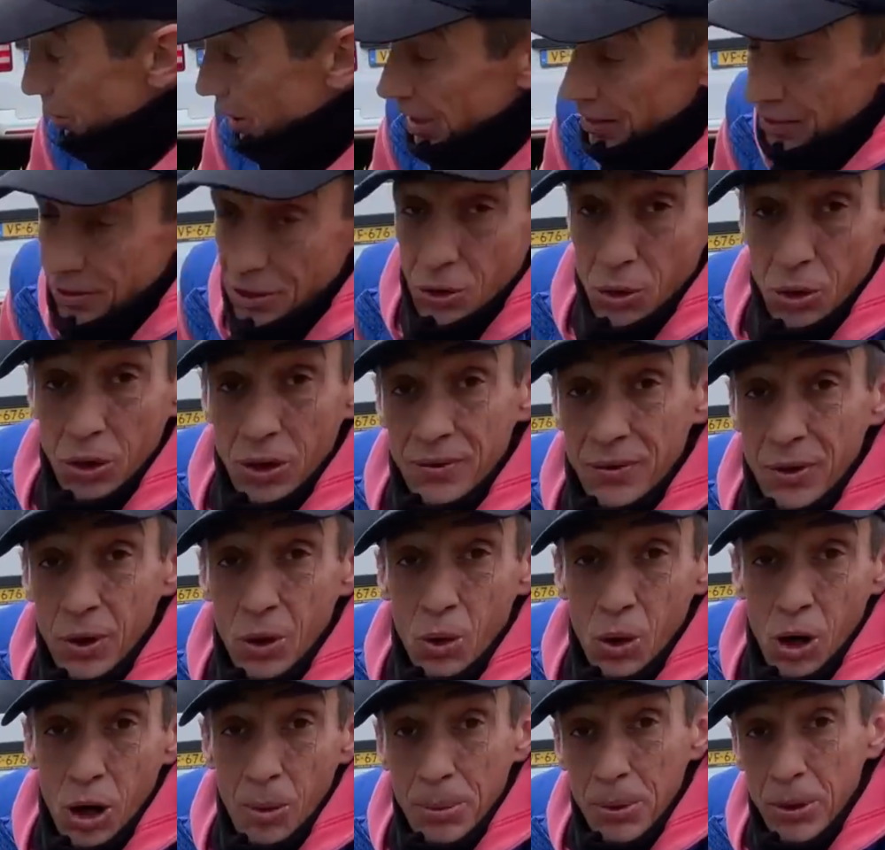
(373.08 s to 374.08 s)
have a sort of a
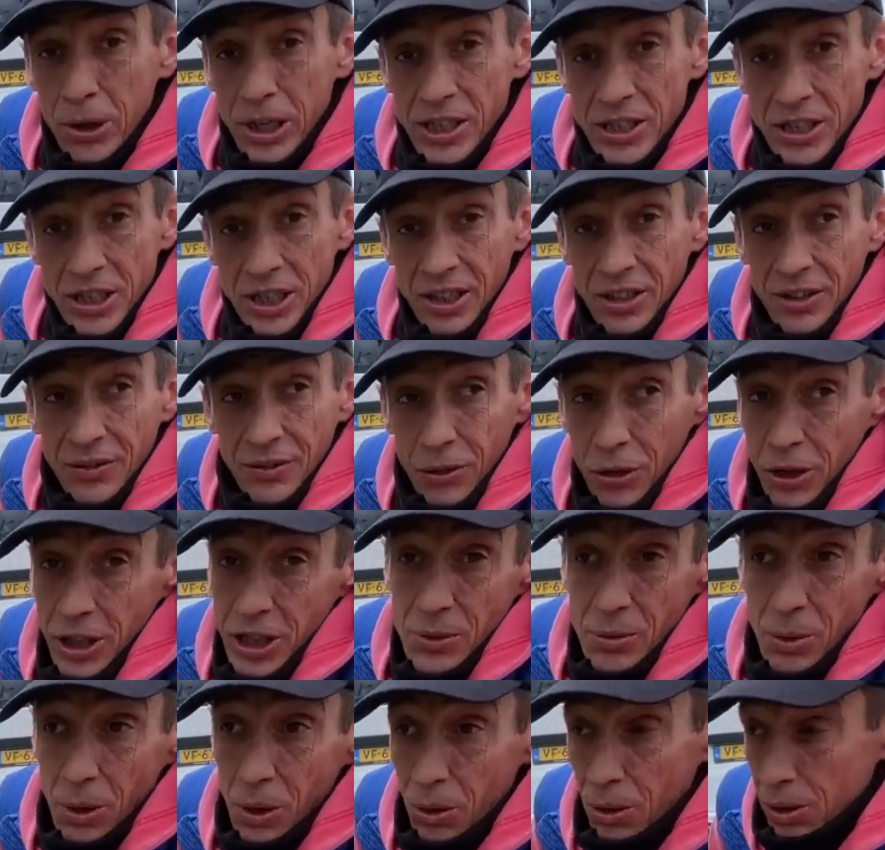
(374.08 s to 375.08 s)
whole operation for this
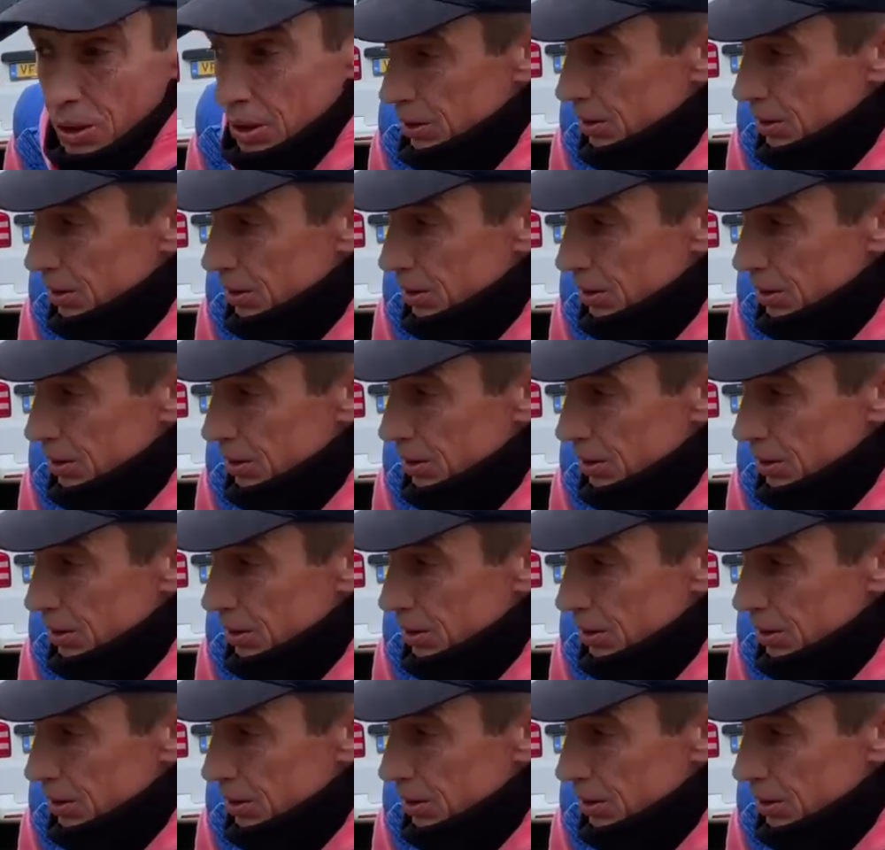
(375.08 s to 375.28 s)
wall.